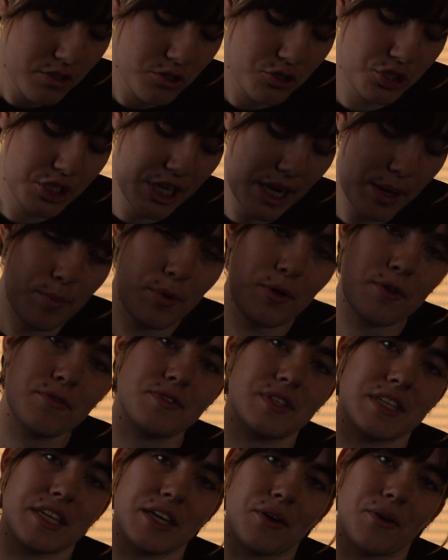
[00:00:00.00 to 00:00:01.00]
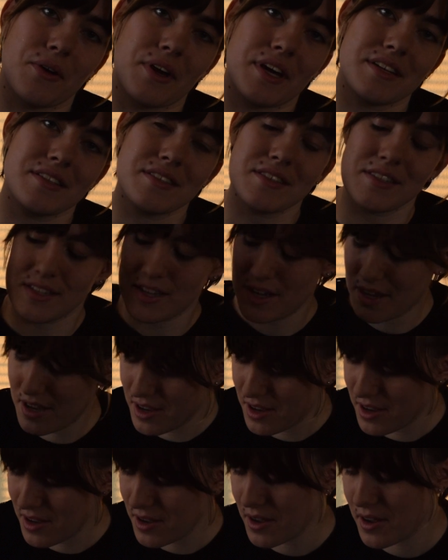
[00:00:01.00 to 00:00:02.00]
Chamber of Secrets,
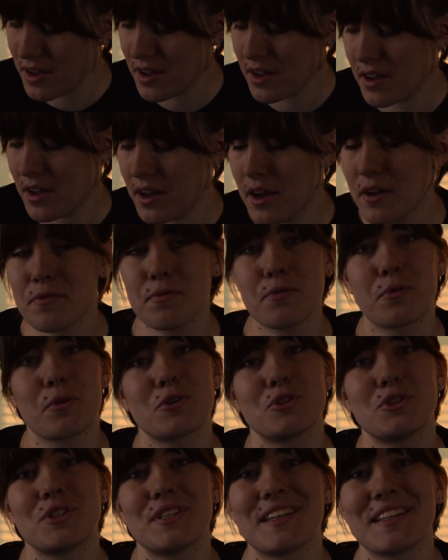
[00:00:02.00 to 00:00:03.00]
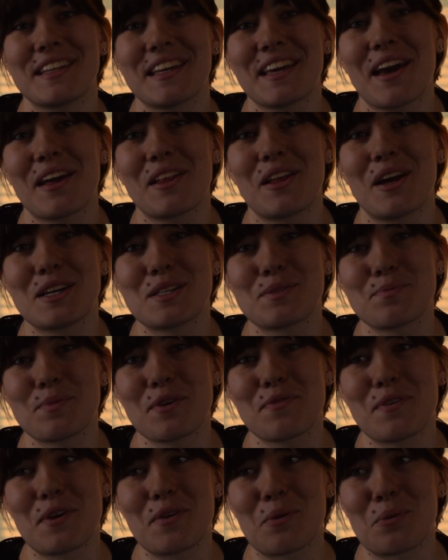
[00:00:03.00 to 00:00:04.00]
unfortunately I lost
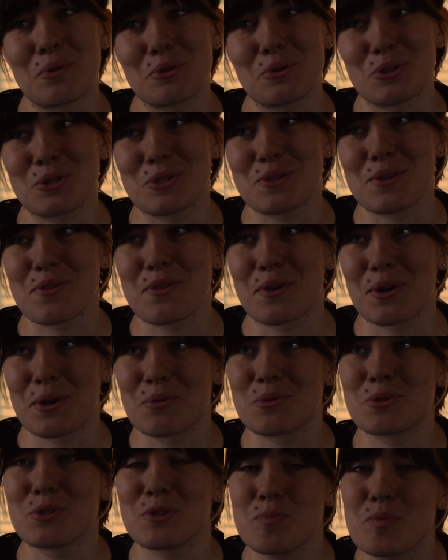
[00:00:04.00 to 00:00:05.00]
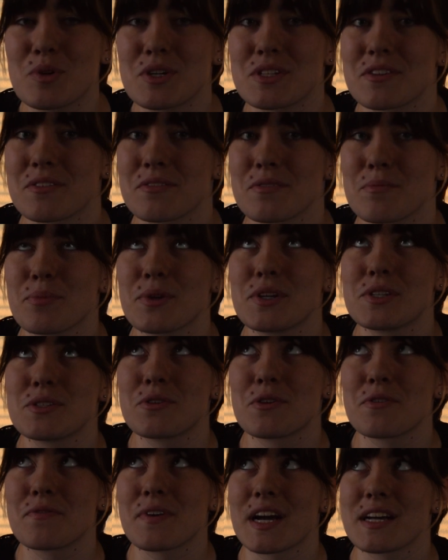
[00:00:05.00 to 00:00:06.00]
my favorite, which is the third, which is
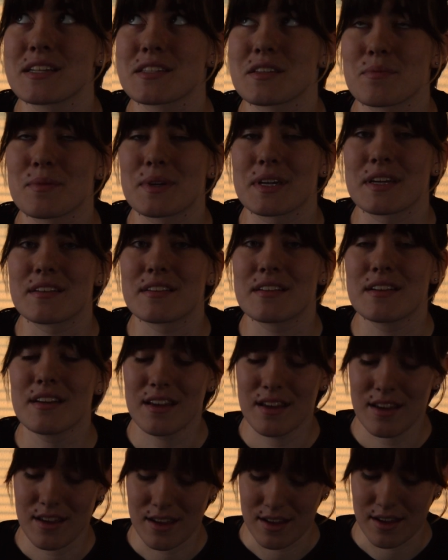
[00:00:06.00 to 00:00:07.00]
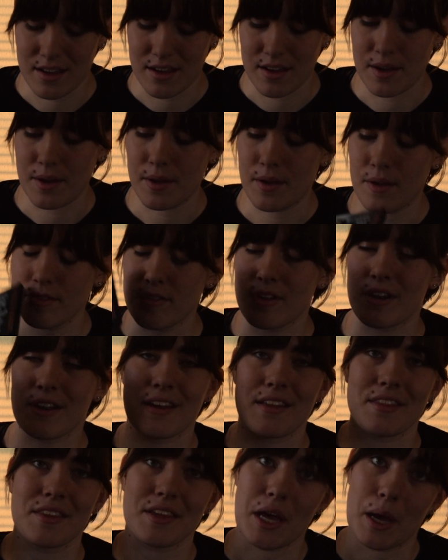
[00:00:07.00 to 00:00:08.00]
Prisoner of Azkaban. Uh, then I
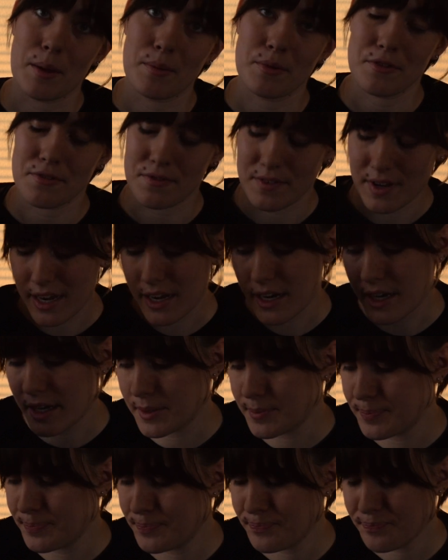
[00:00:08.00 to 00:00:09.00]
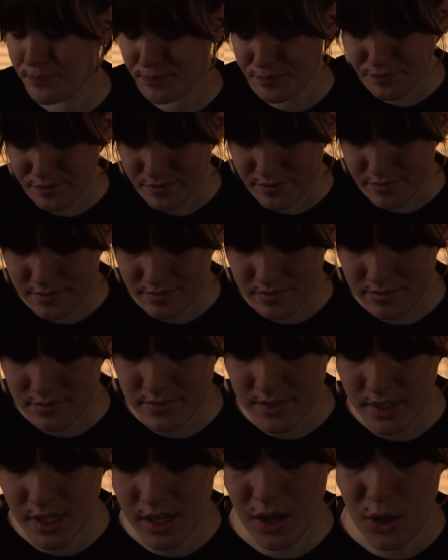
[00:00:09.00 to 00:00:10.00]
got the Goblet of Fire,
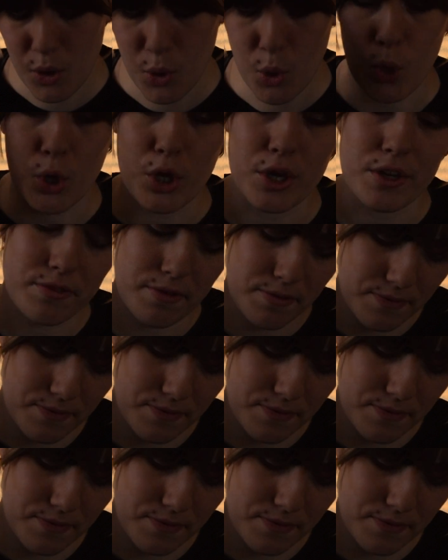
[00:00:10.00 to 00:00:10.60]
Order of the